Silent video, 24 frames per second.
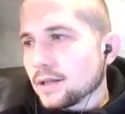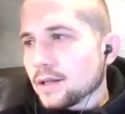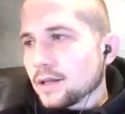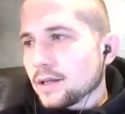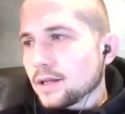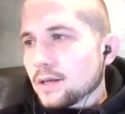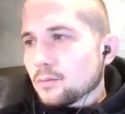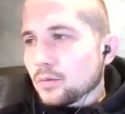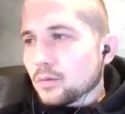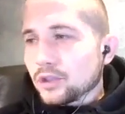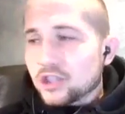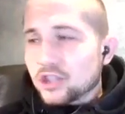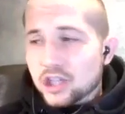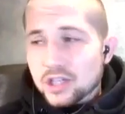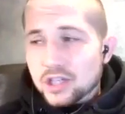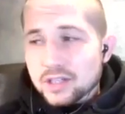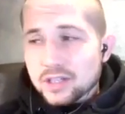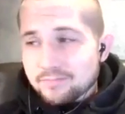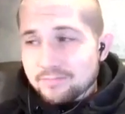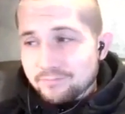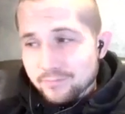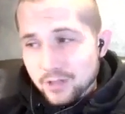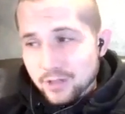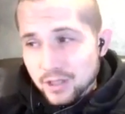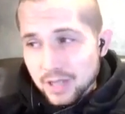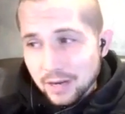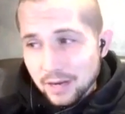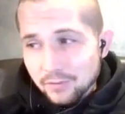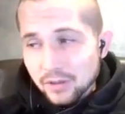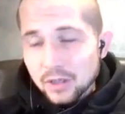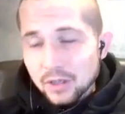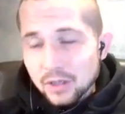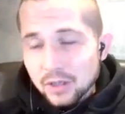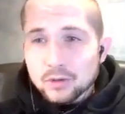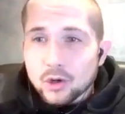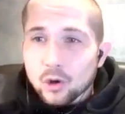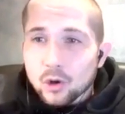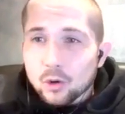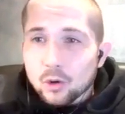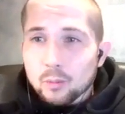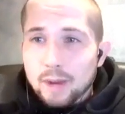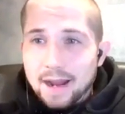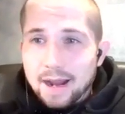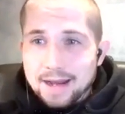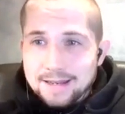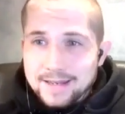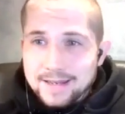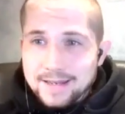Yep. But she's she's having to go
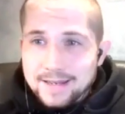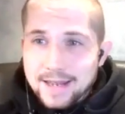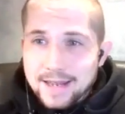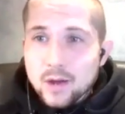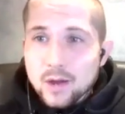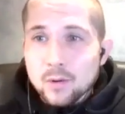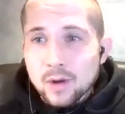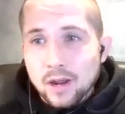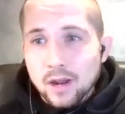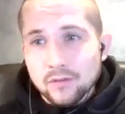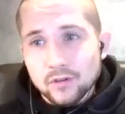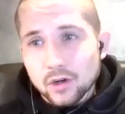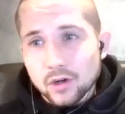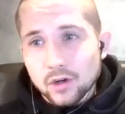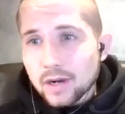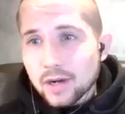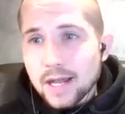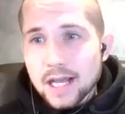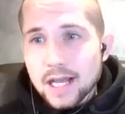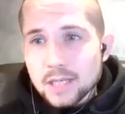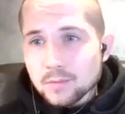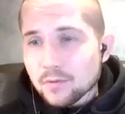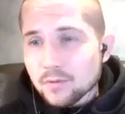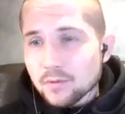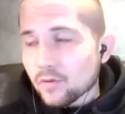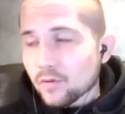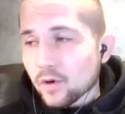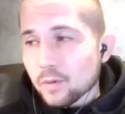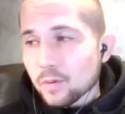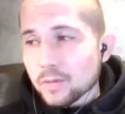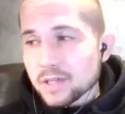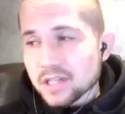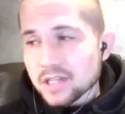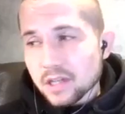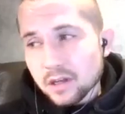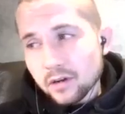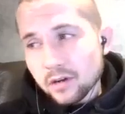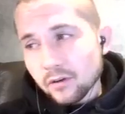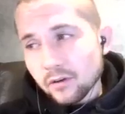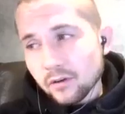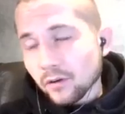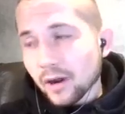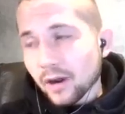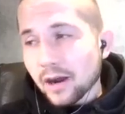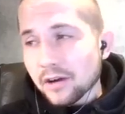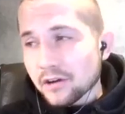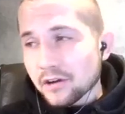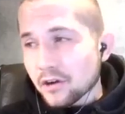back down after her last performance in
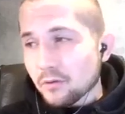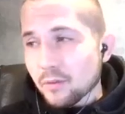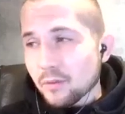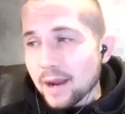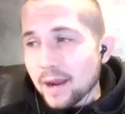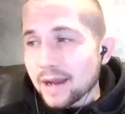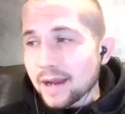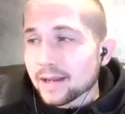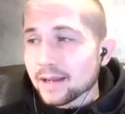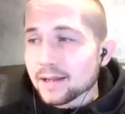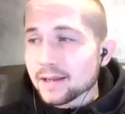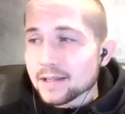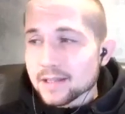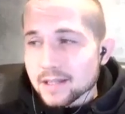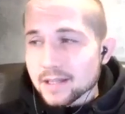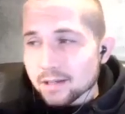regard to rankings.